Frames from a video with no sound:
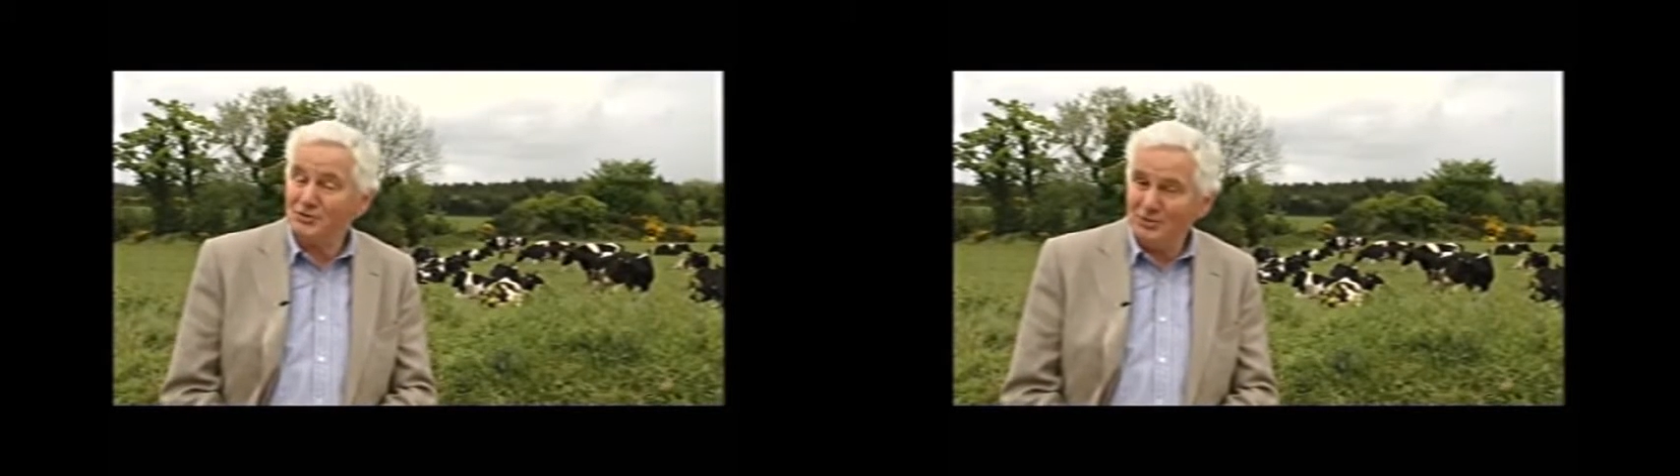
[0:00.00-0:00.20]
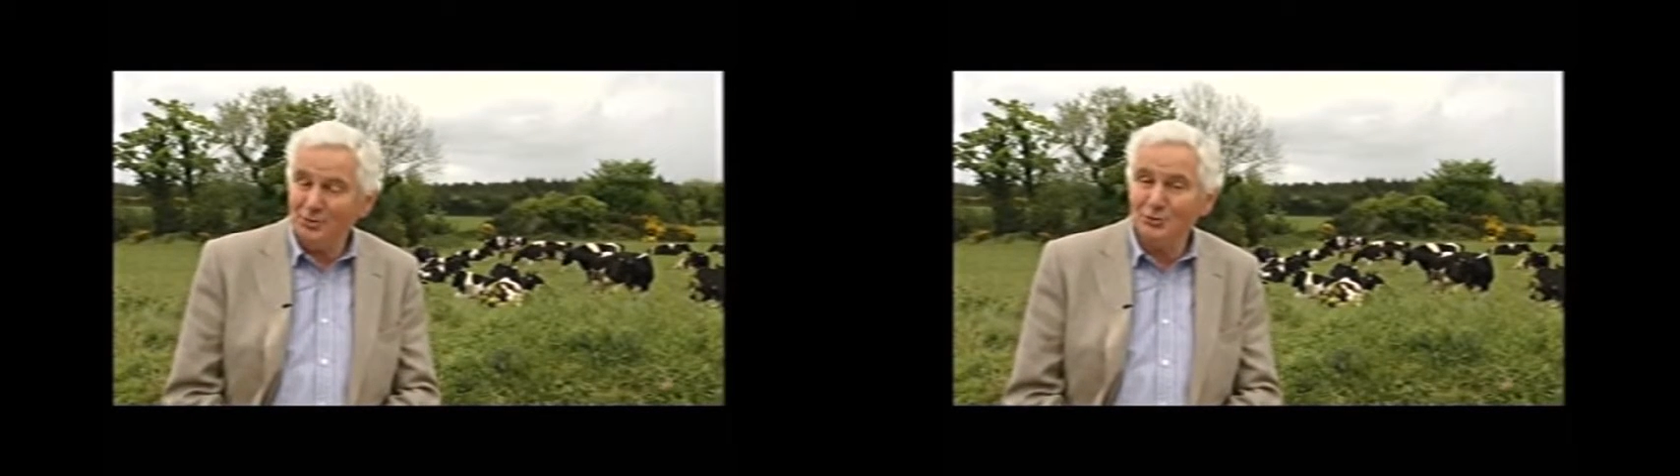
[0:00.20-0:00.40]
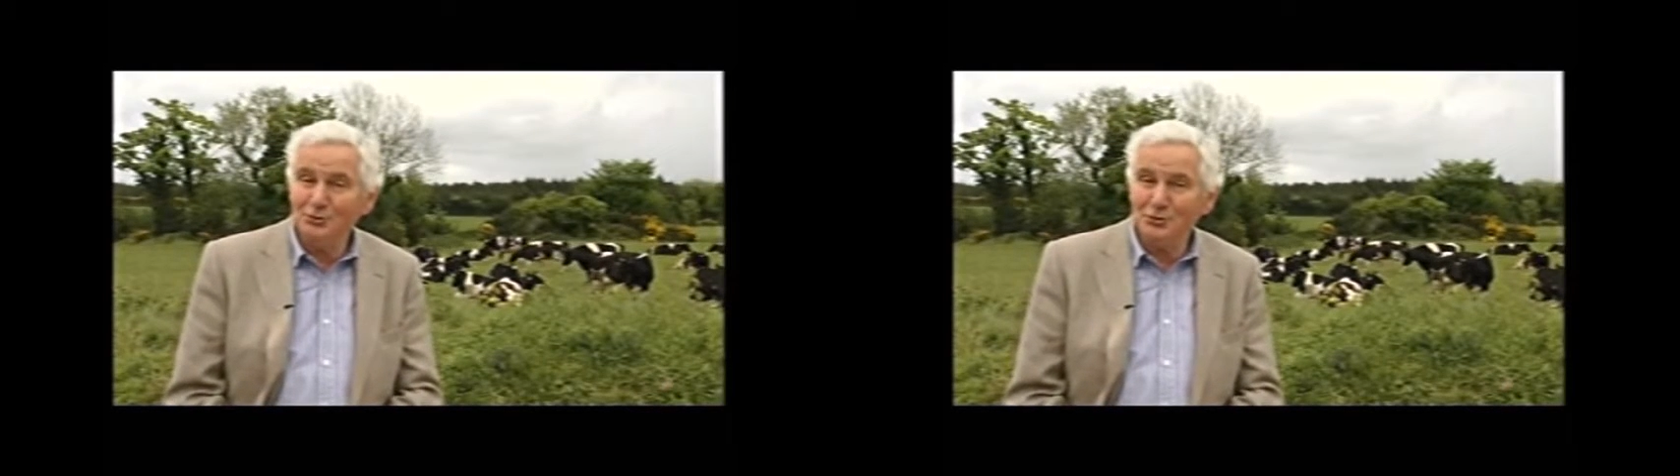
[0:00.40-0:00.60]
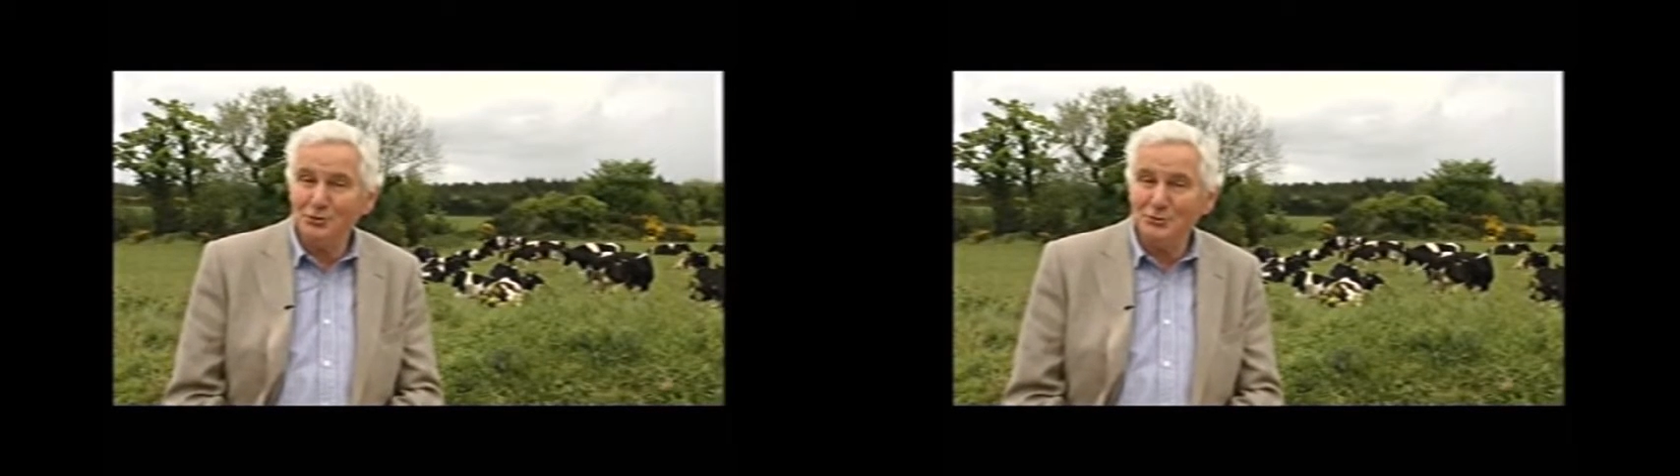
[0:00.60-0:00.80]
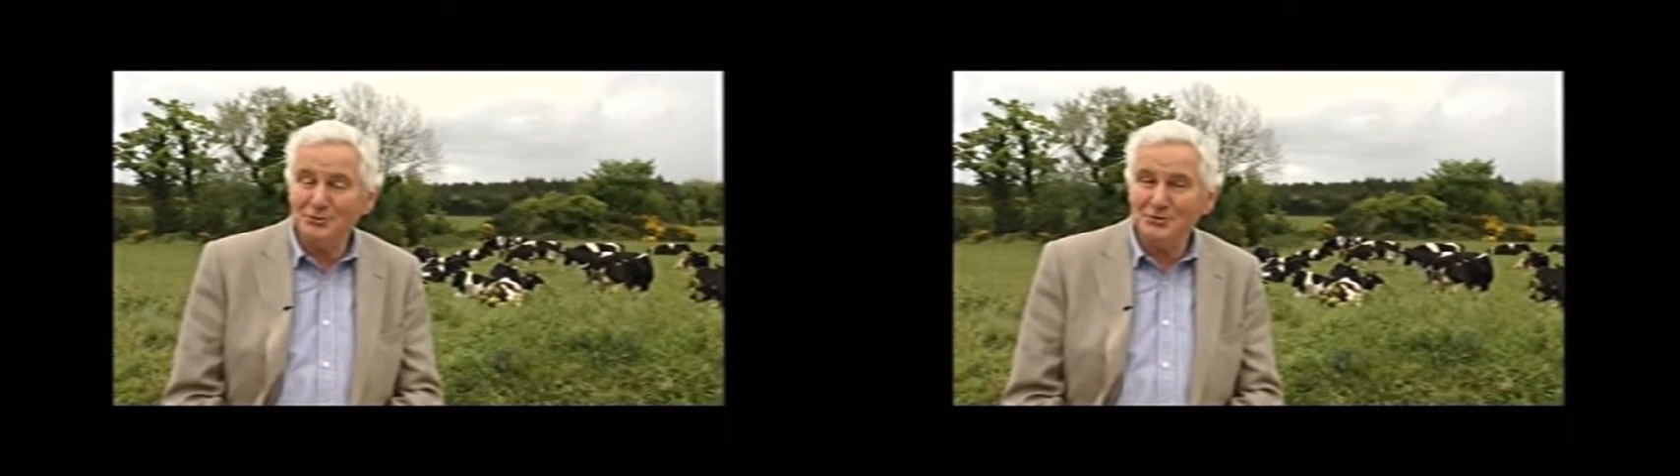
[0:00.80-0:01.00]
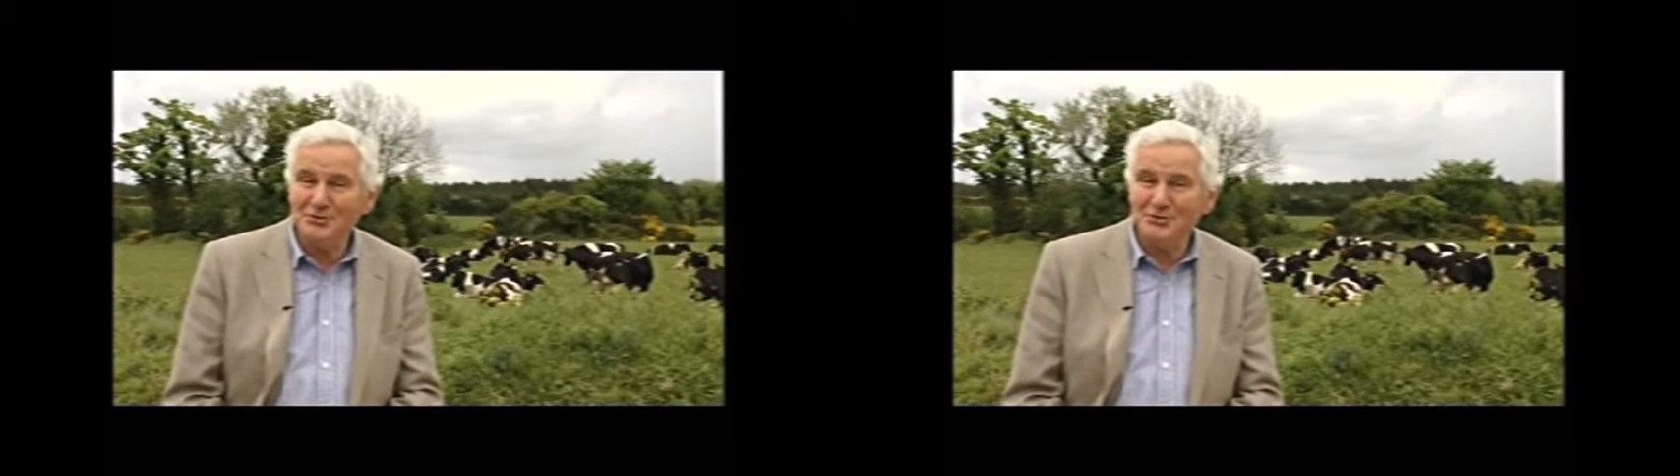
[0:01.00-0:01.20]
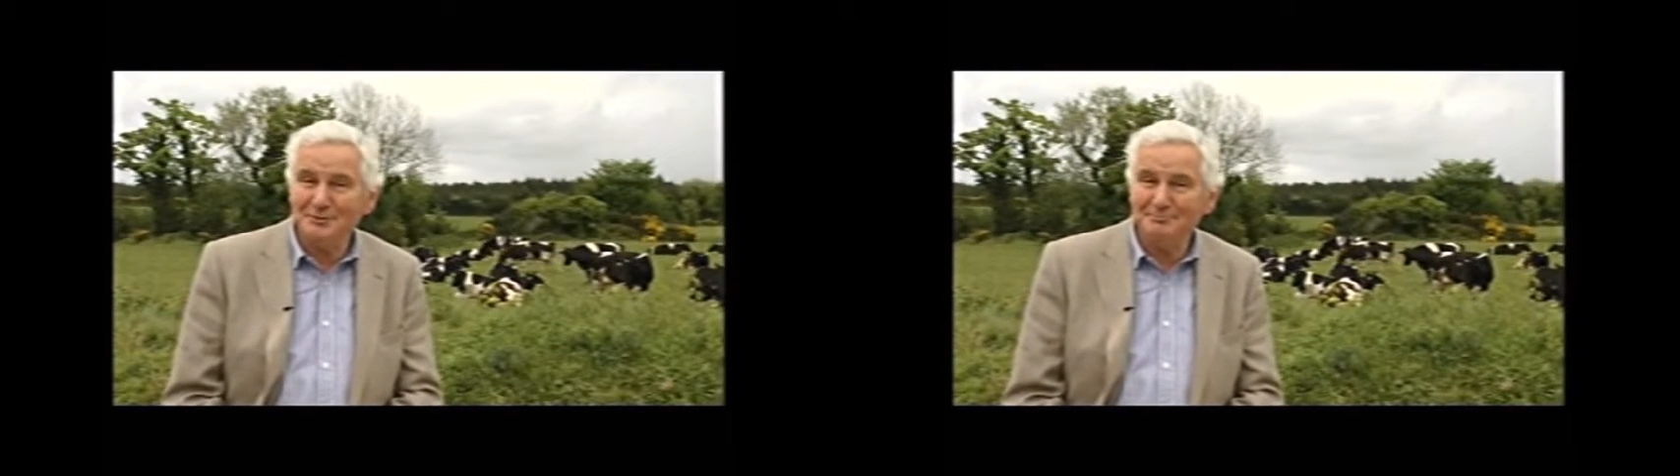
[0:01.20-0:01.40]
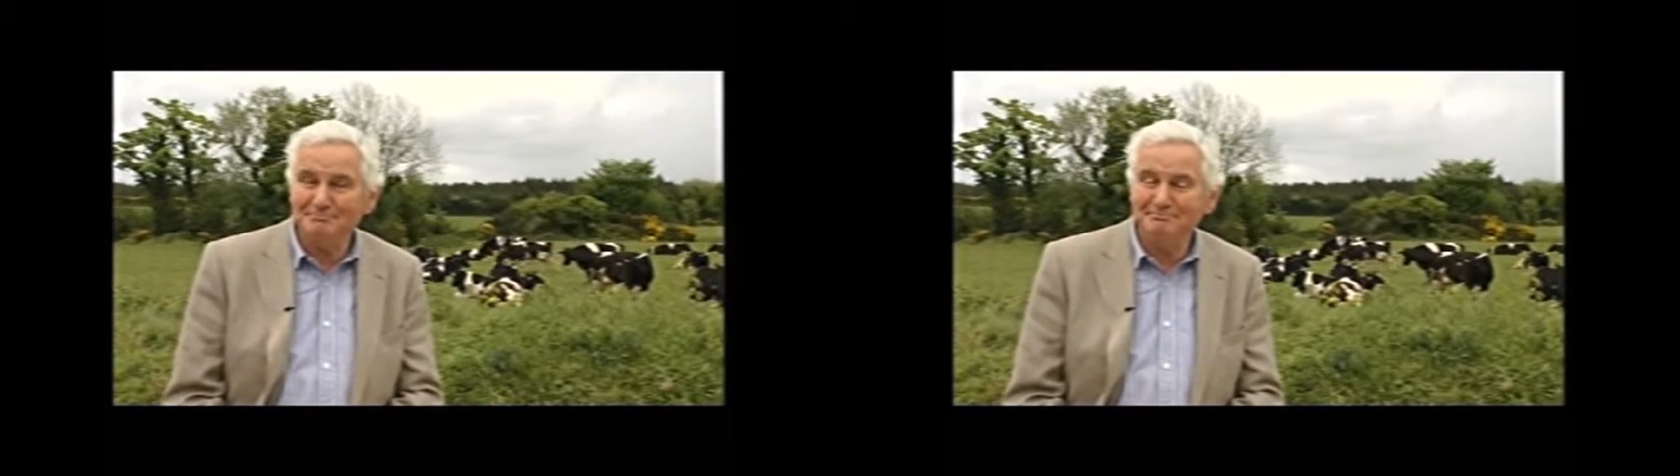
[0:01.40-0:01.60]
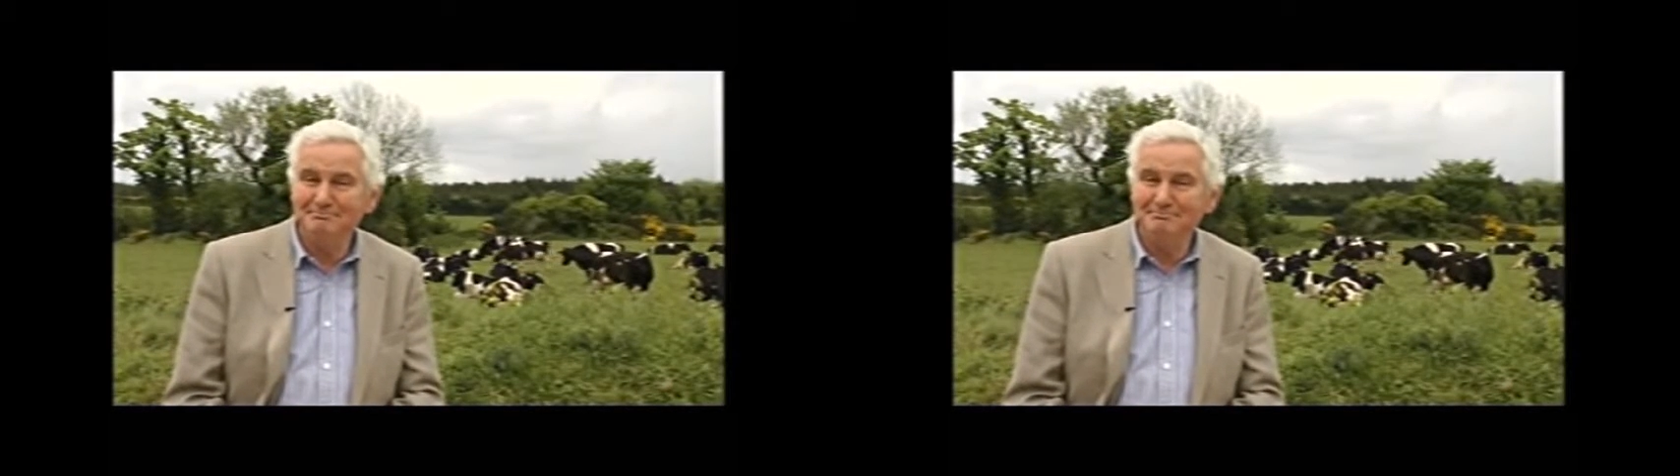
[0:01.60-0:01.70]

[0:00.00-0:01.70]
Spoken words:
Station Jews.